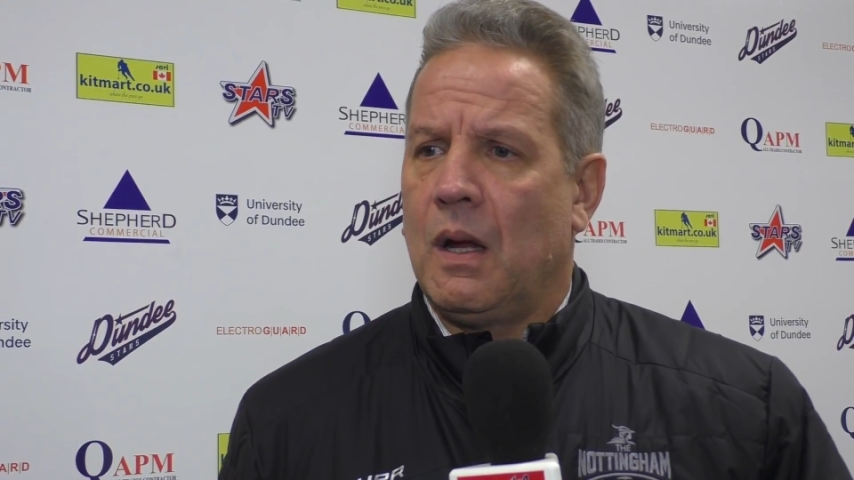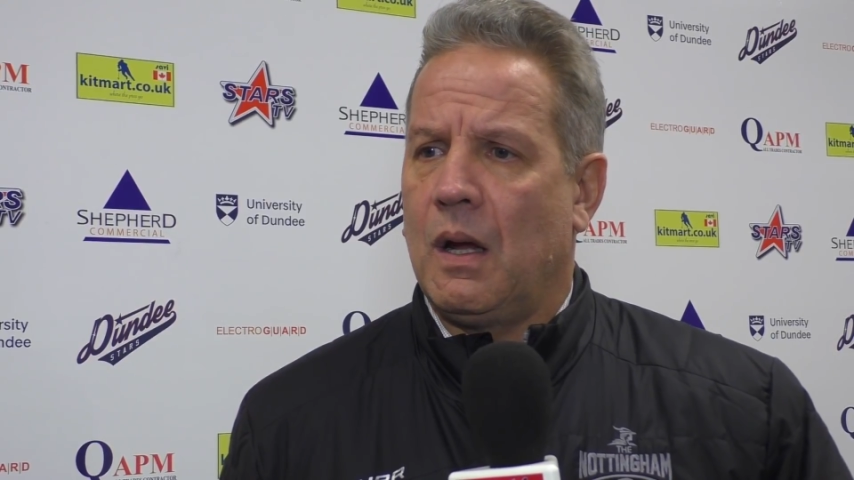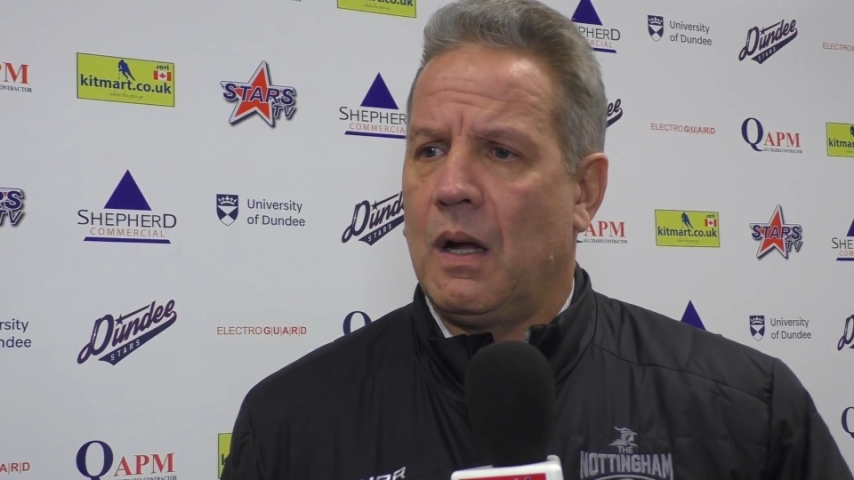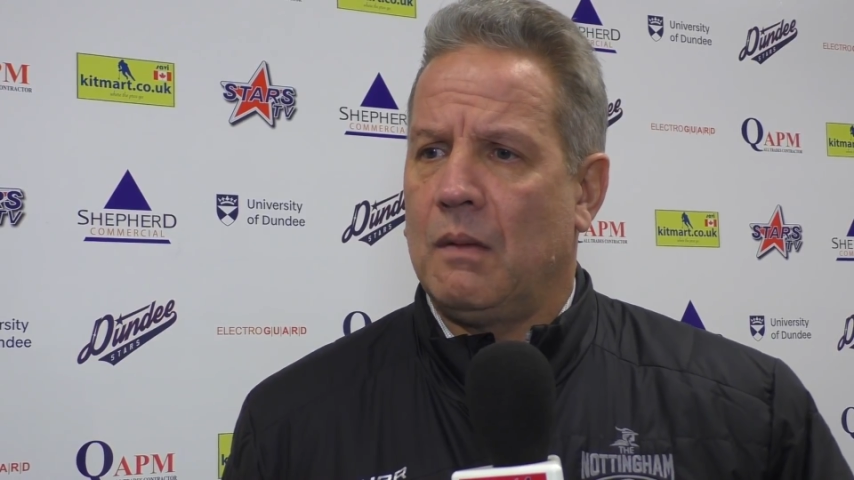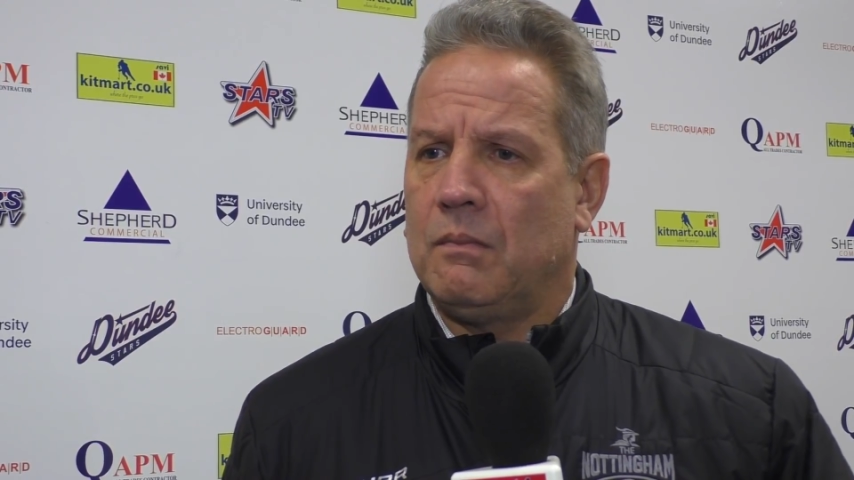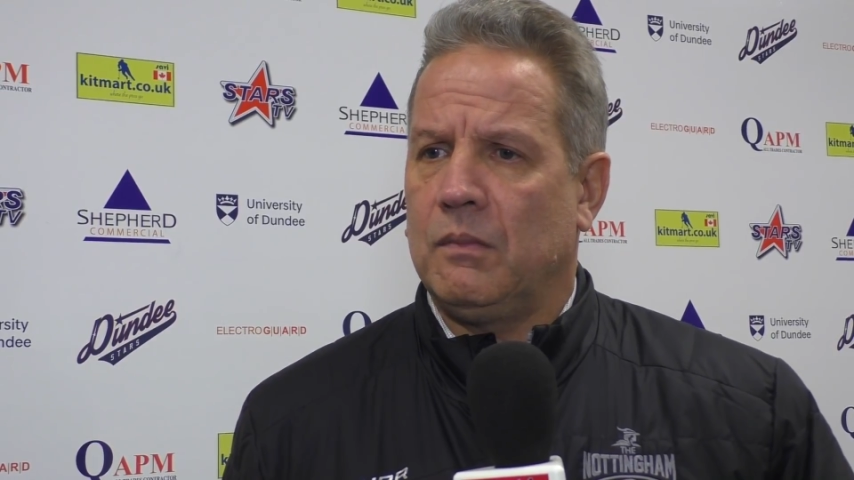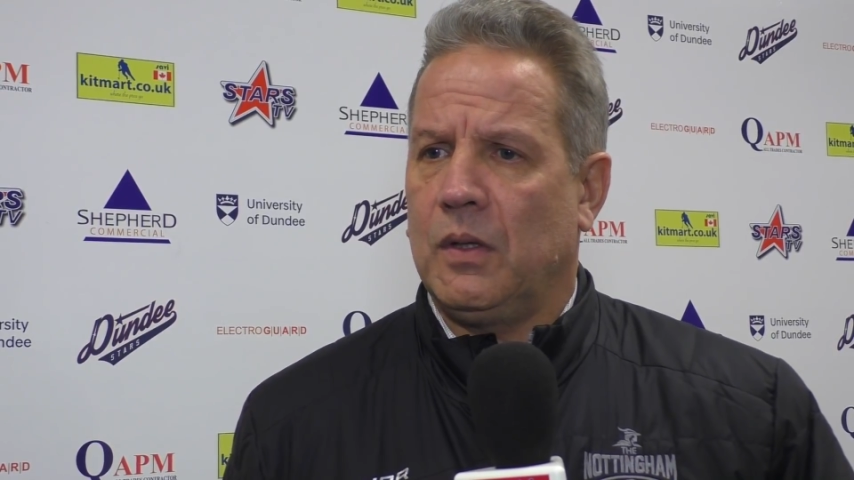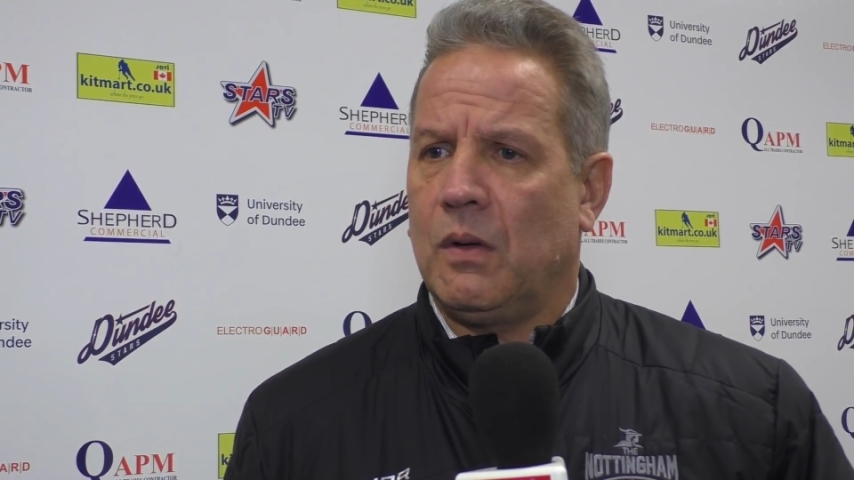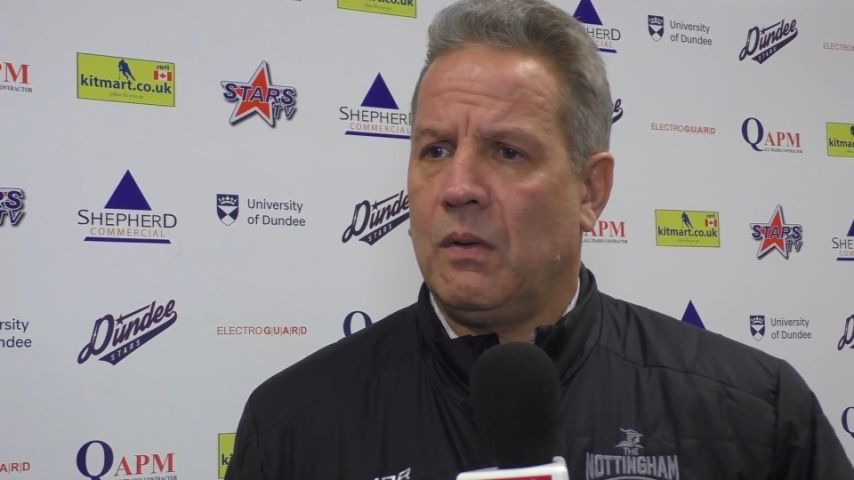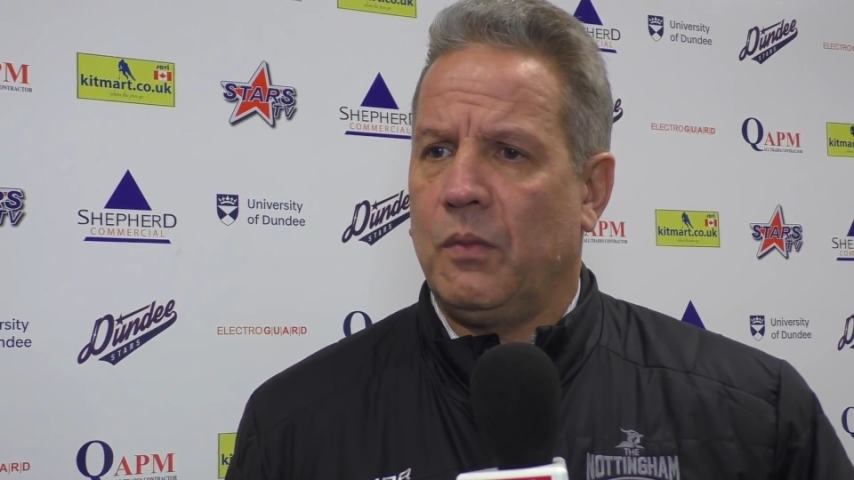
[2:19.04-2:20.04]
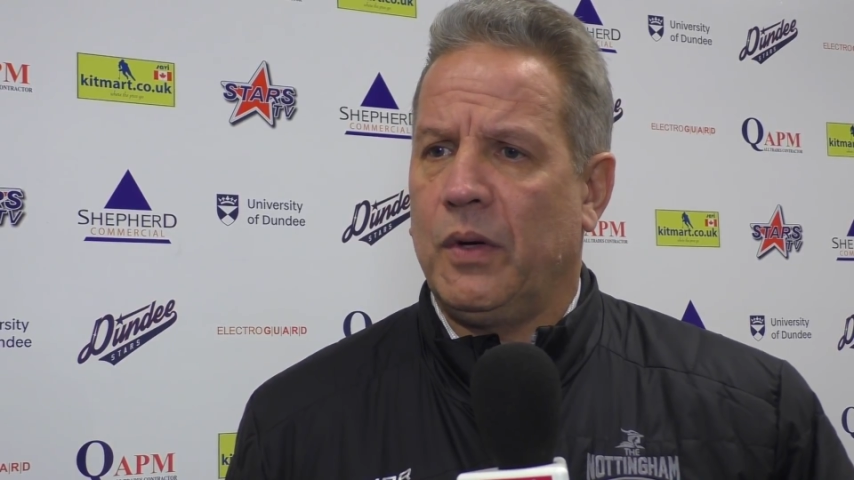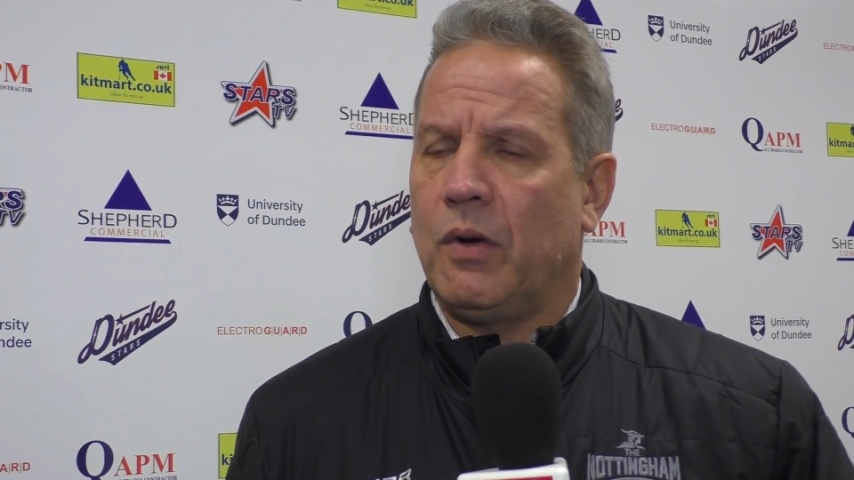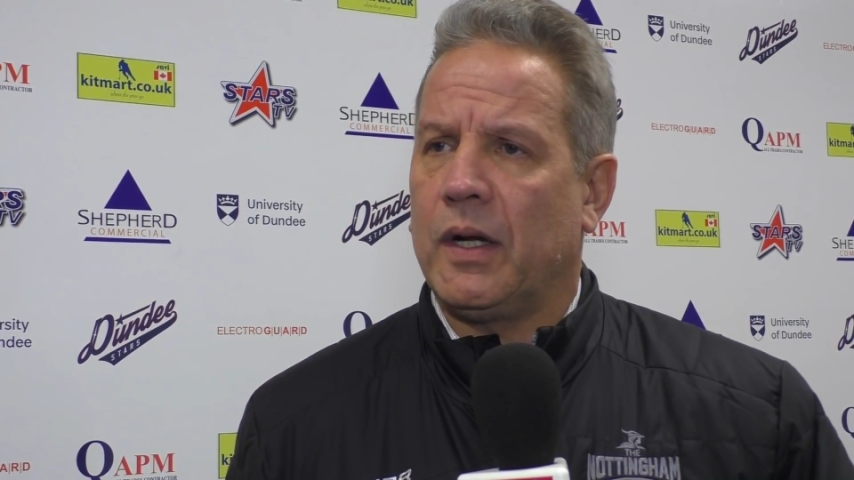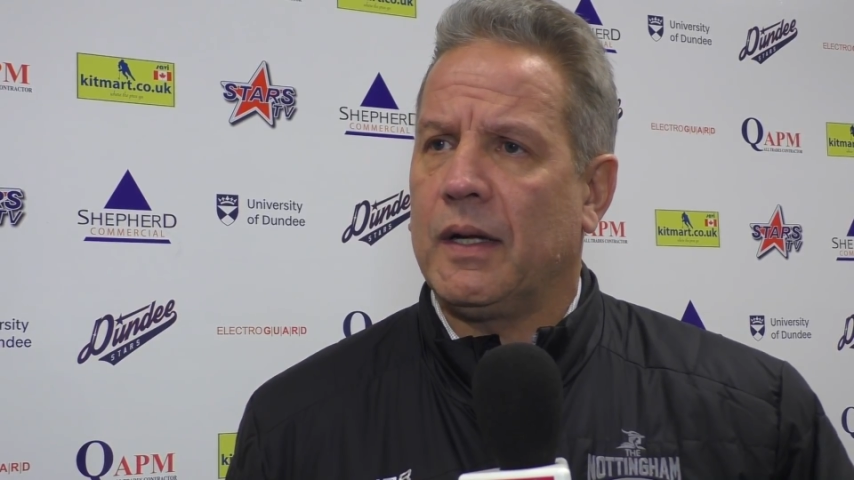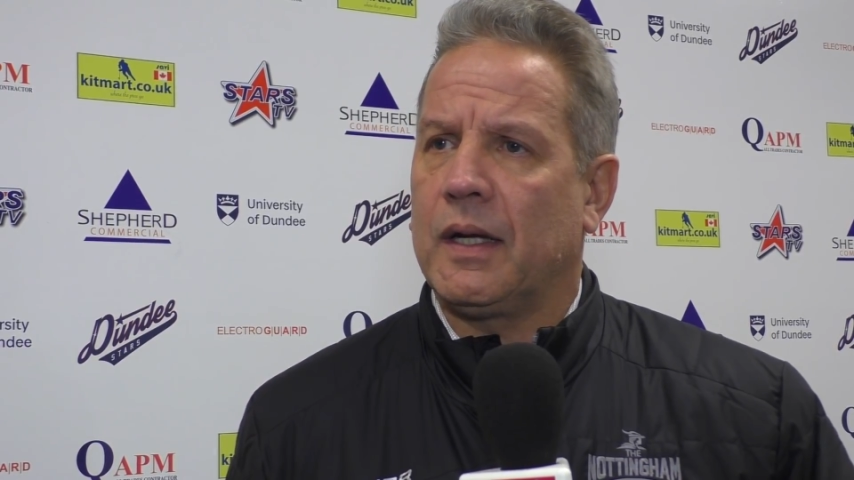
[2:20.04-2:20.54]
um, you know, we
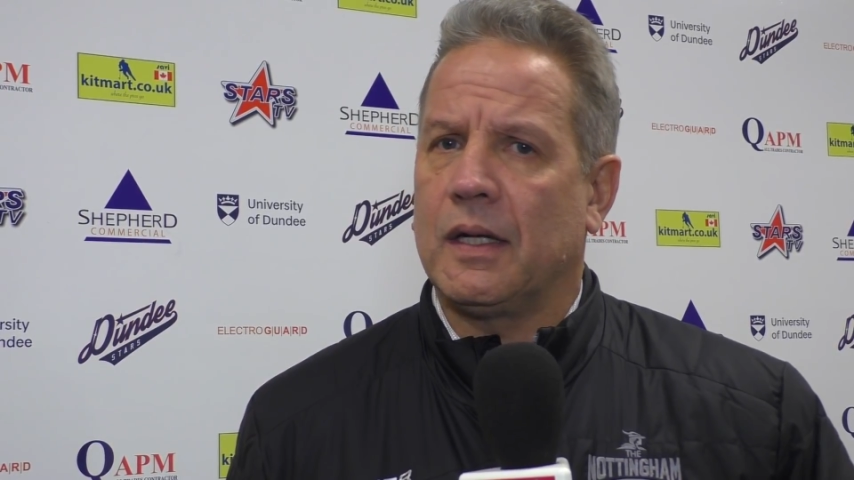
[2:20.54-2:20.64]
want to